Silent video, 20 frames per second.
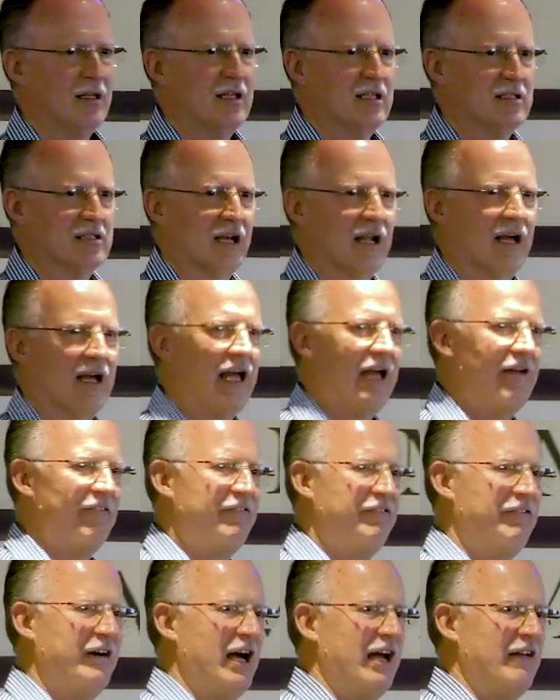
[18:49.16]
He said, I
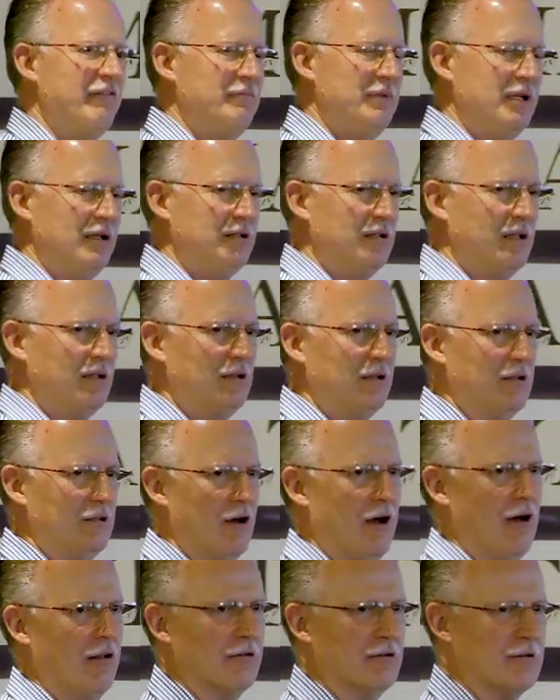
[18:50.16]
have $5 million
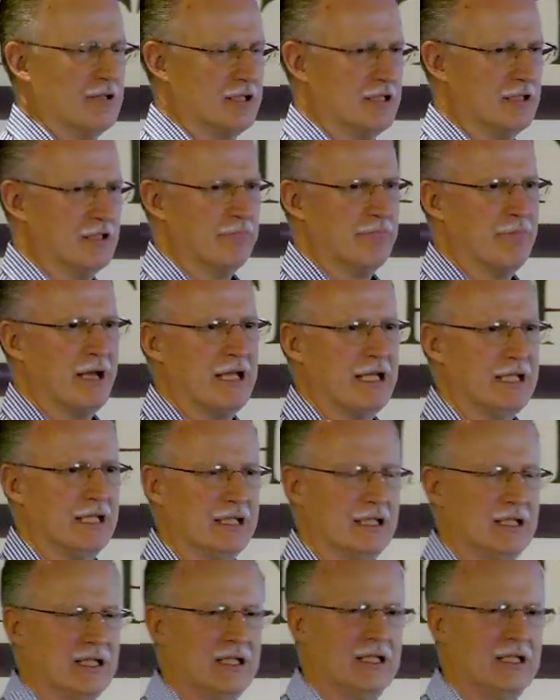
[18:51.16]
in the bank.